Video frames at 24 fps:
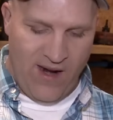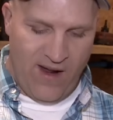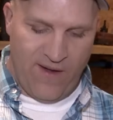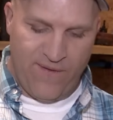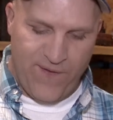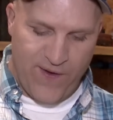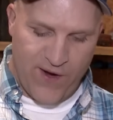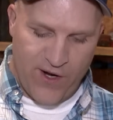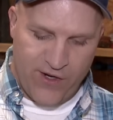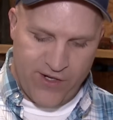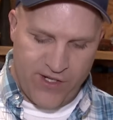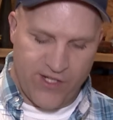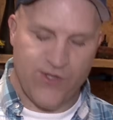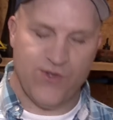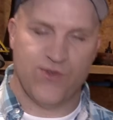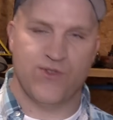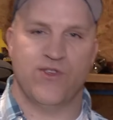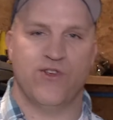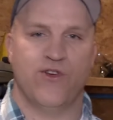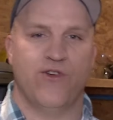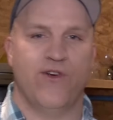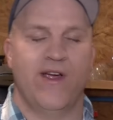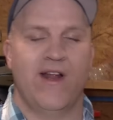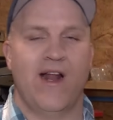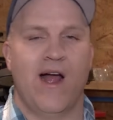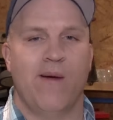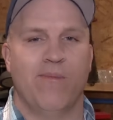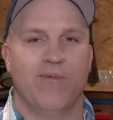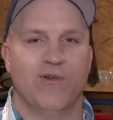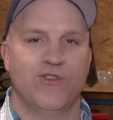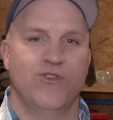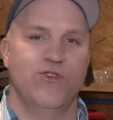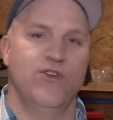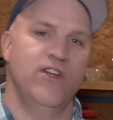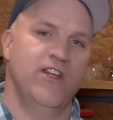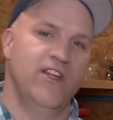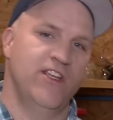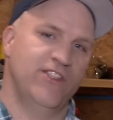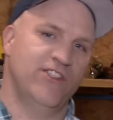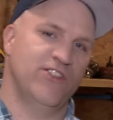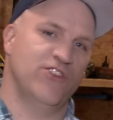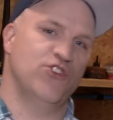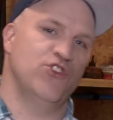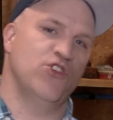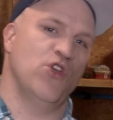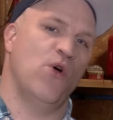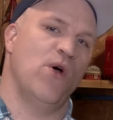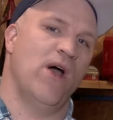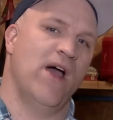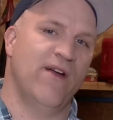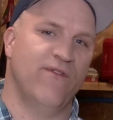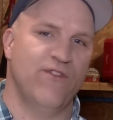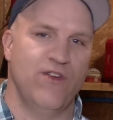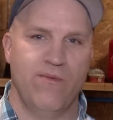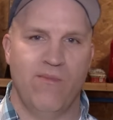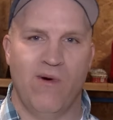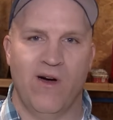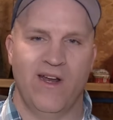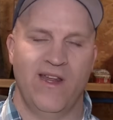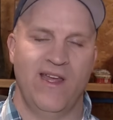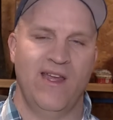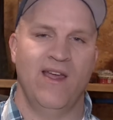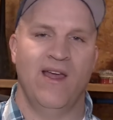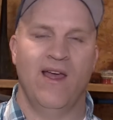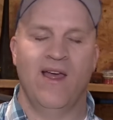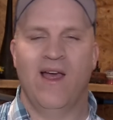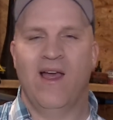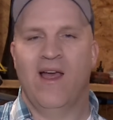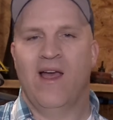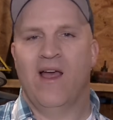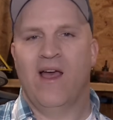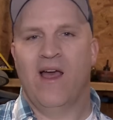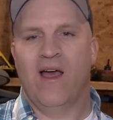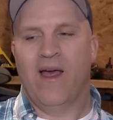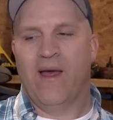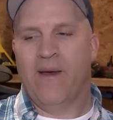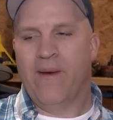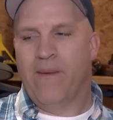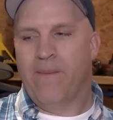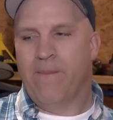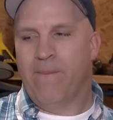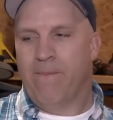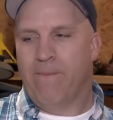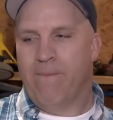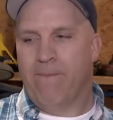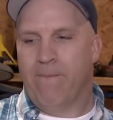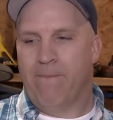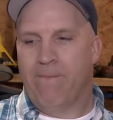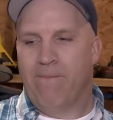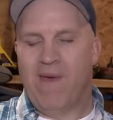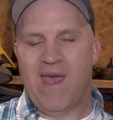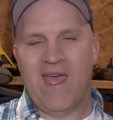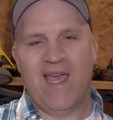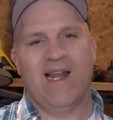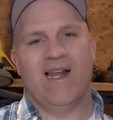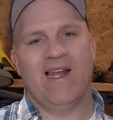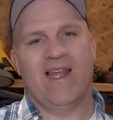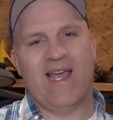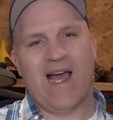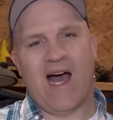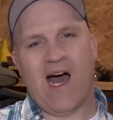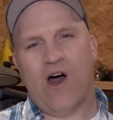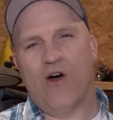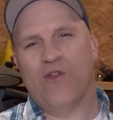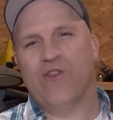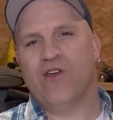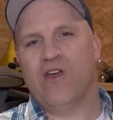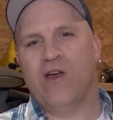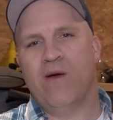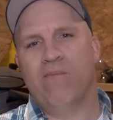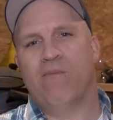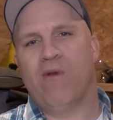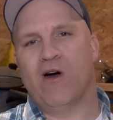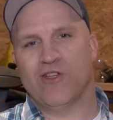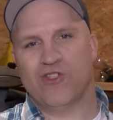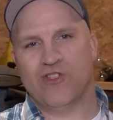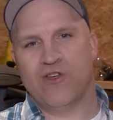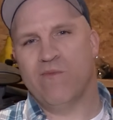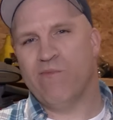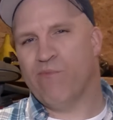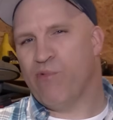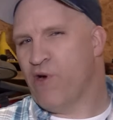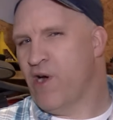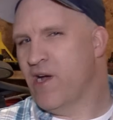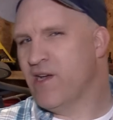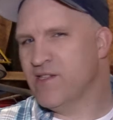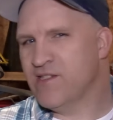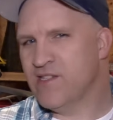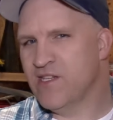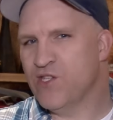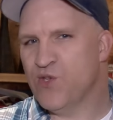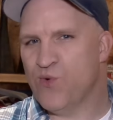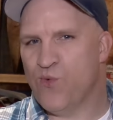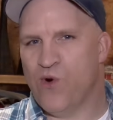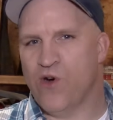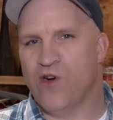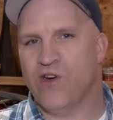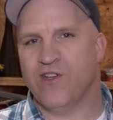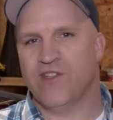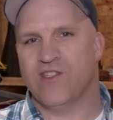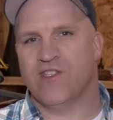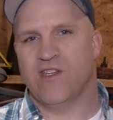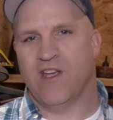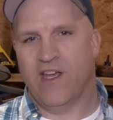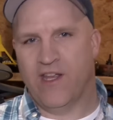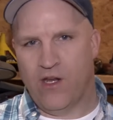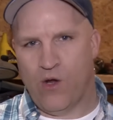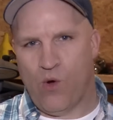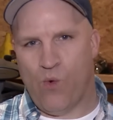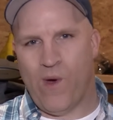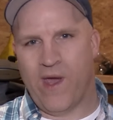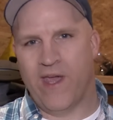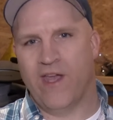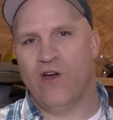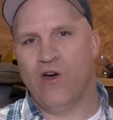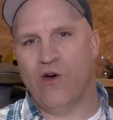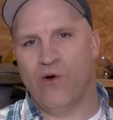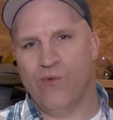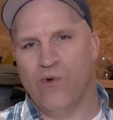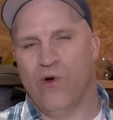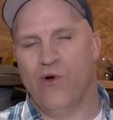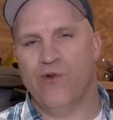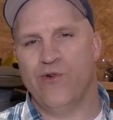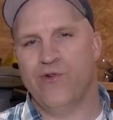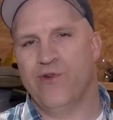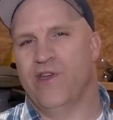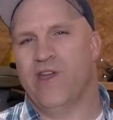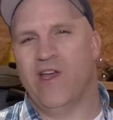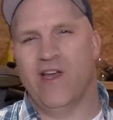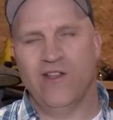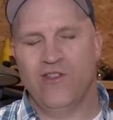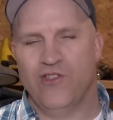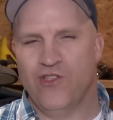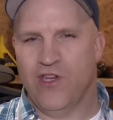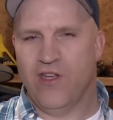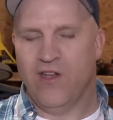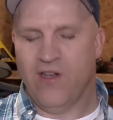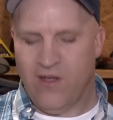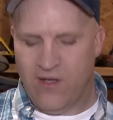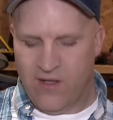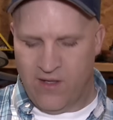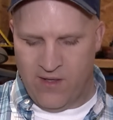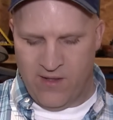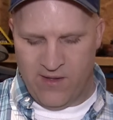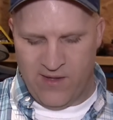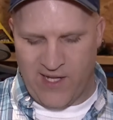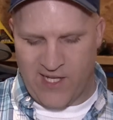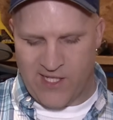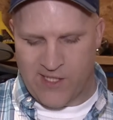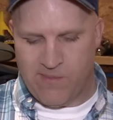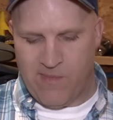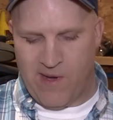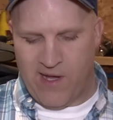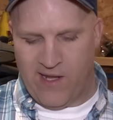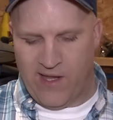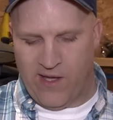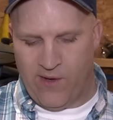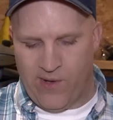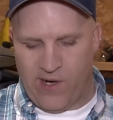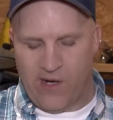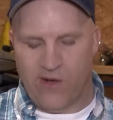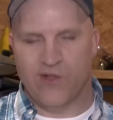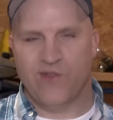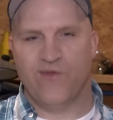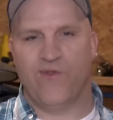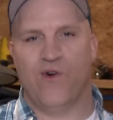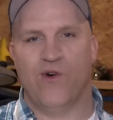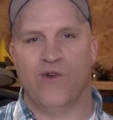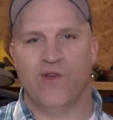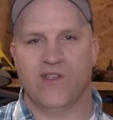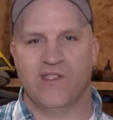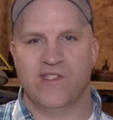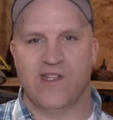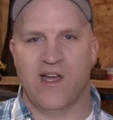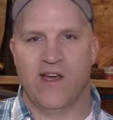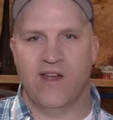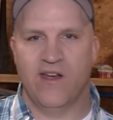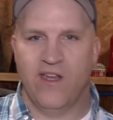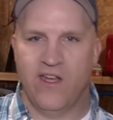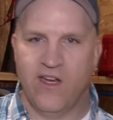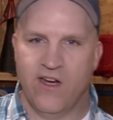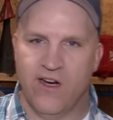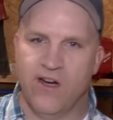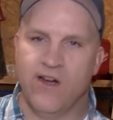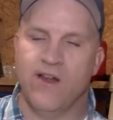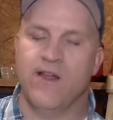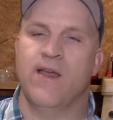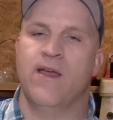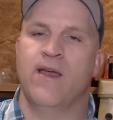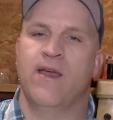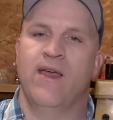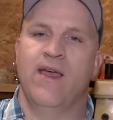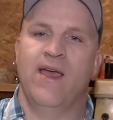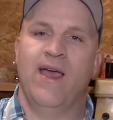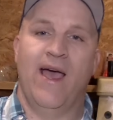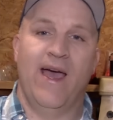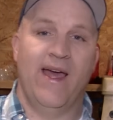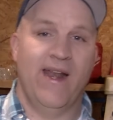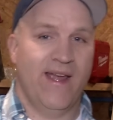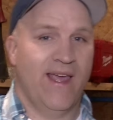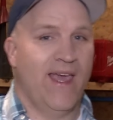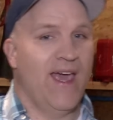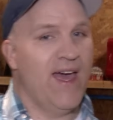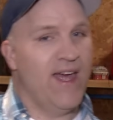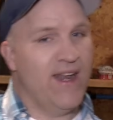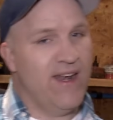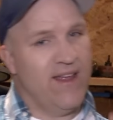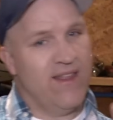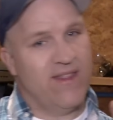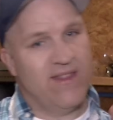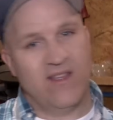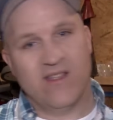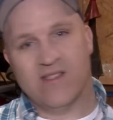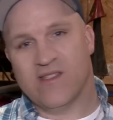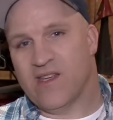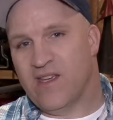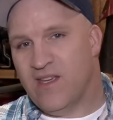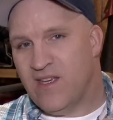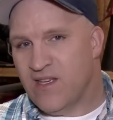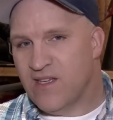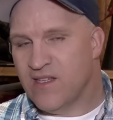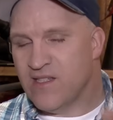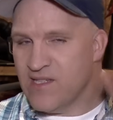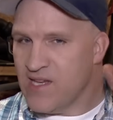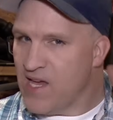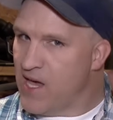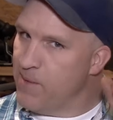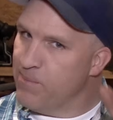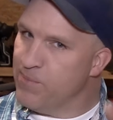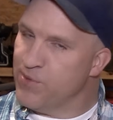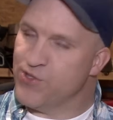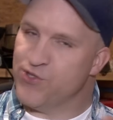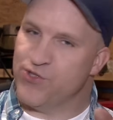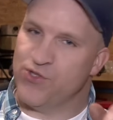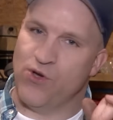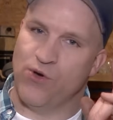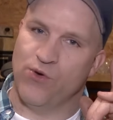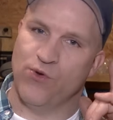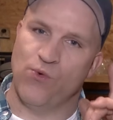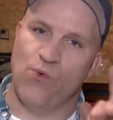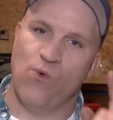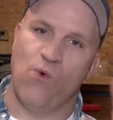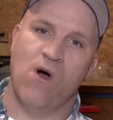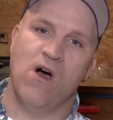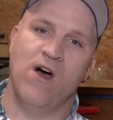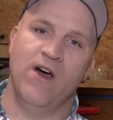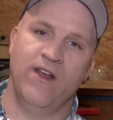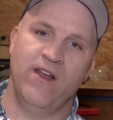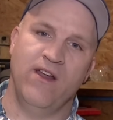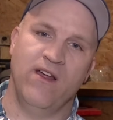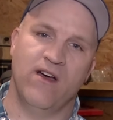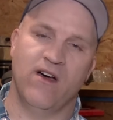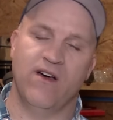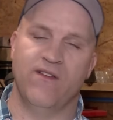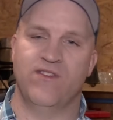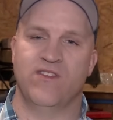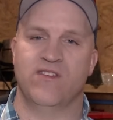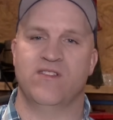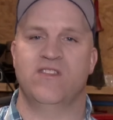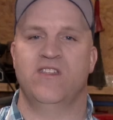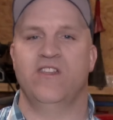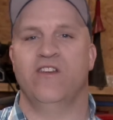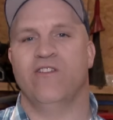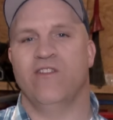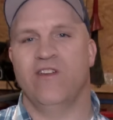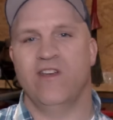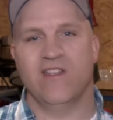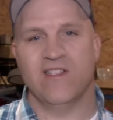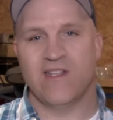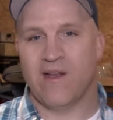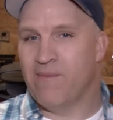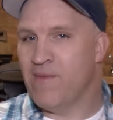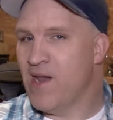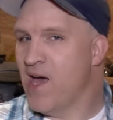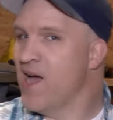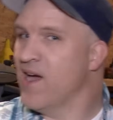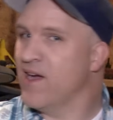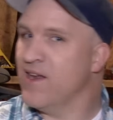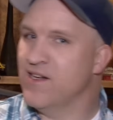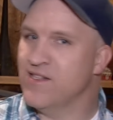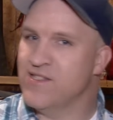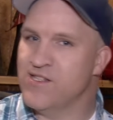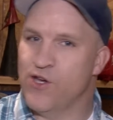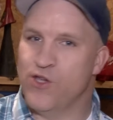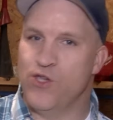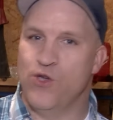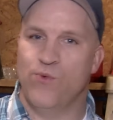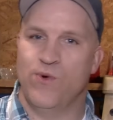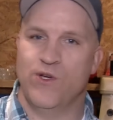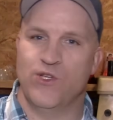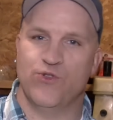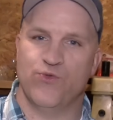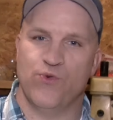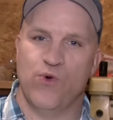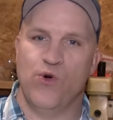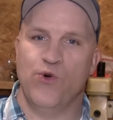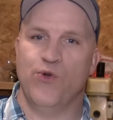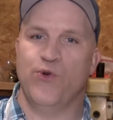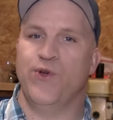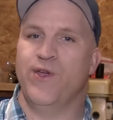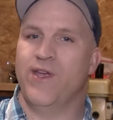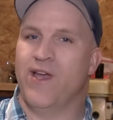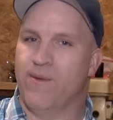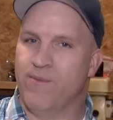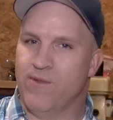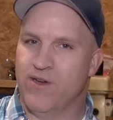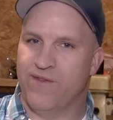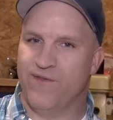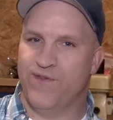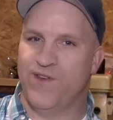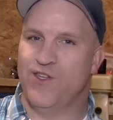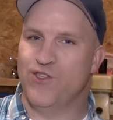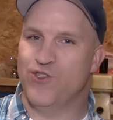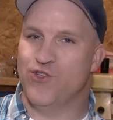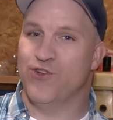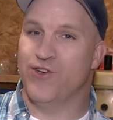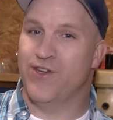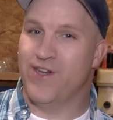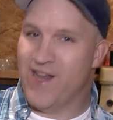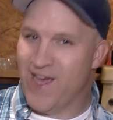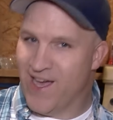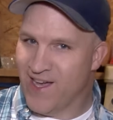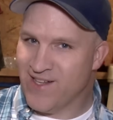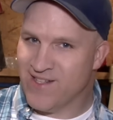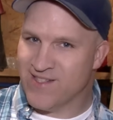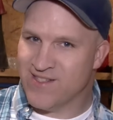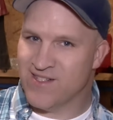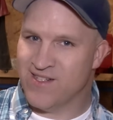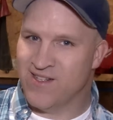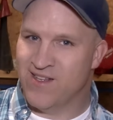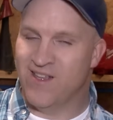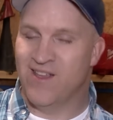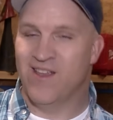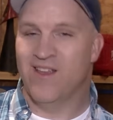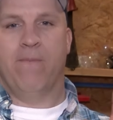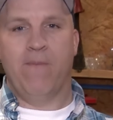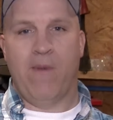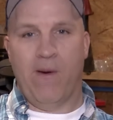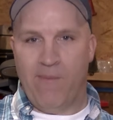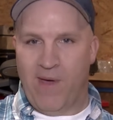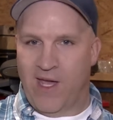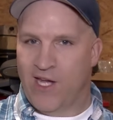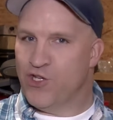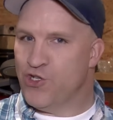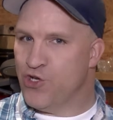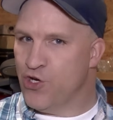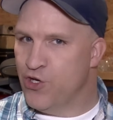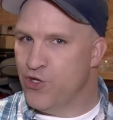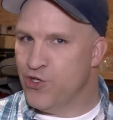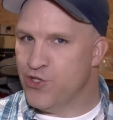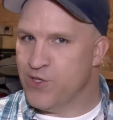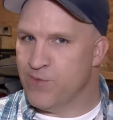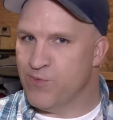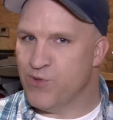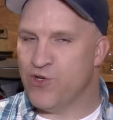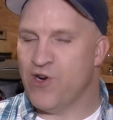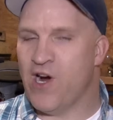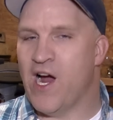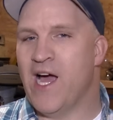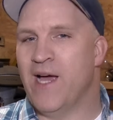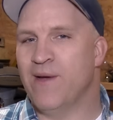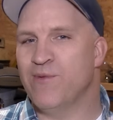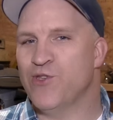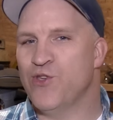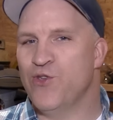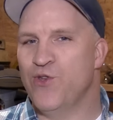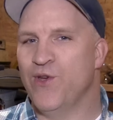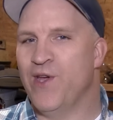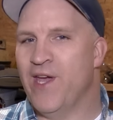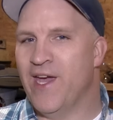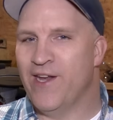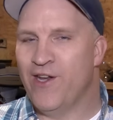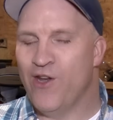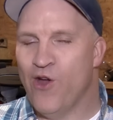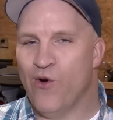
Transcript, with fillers: And I figured this was a great opportunity to show everybody mainly how the combustion process works in the Wankel rotary engine. That's mainly what I was focused on here. And again, this is episode one of the series. I'm not going to tell you which rotary I'm going to feature next, but make sure you subscribe so you get